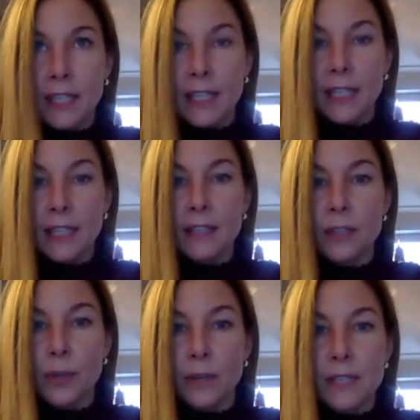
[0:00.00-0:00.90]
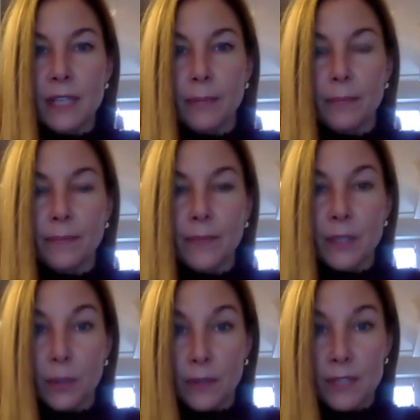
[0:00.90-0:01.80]
key. The twelve step, the
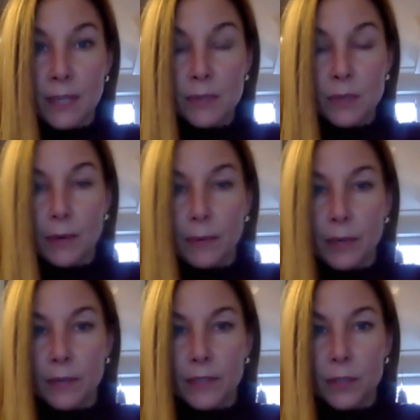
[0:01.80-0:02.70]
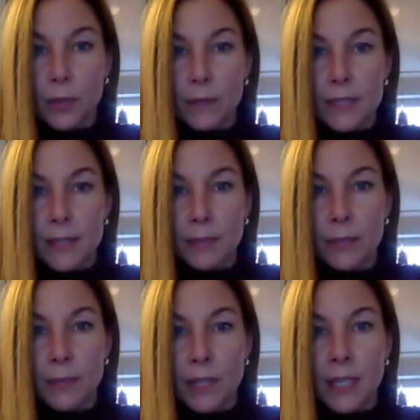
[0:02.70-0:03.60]
twelve steps. So I'm a part of a twelve step
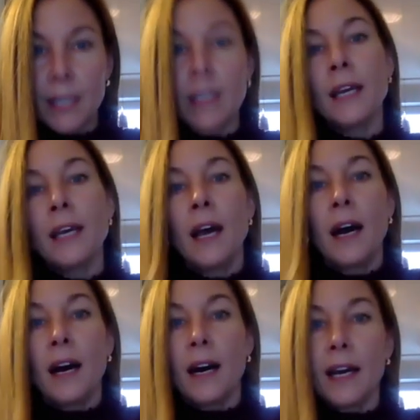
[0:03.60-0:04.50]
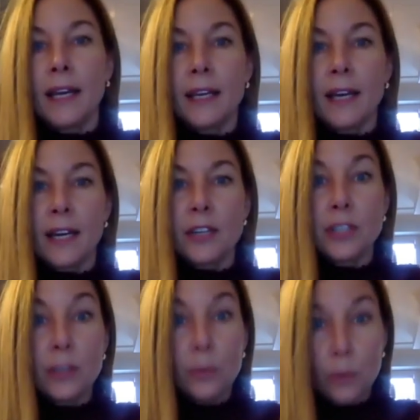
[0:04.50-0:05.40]
community. I
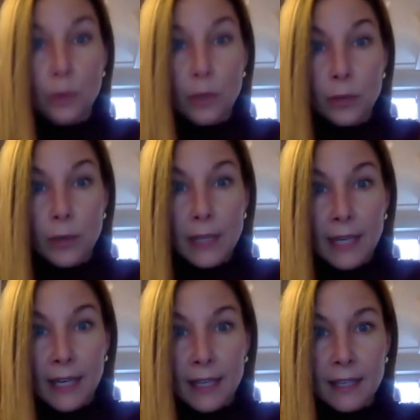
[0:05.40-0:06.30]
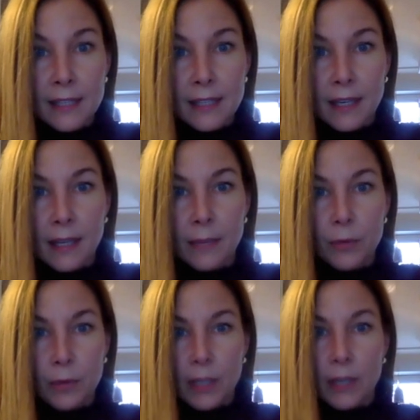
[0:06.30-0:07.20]
actually work with addicts. I am a
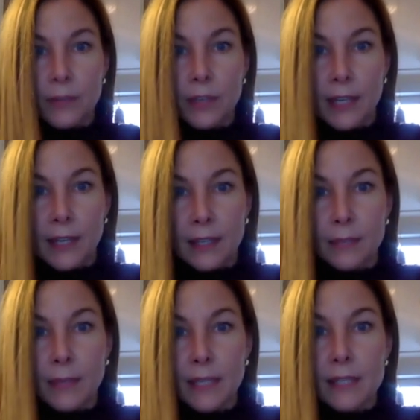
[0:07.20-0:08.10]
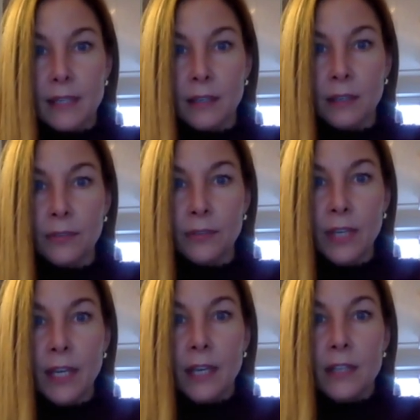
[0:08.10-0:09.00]
recovered addict myself.
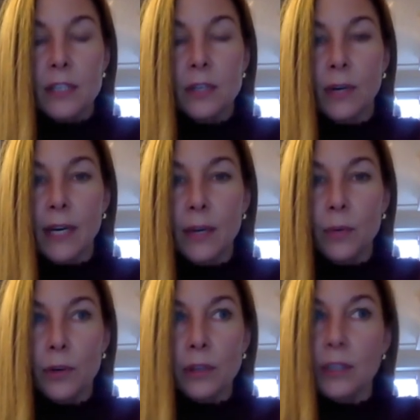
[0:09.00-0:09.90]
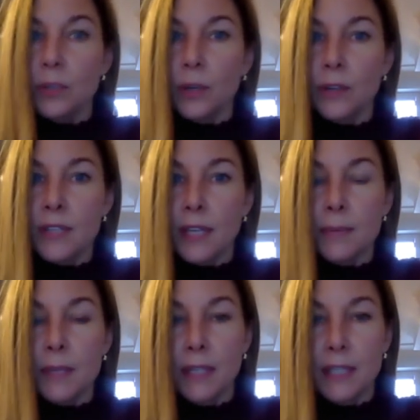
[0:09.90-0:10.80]
So I work the 12
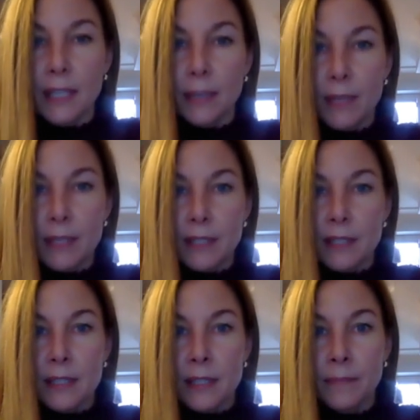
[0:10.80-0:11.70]
steps on a daily basis.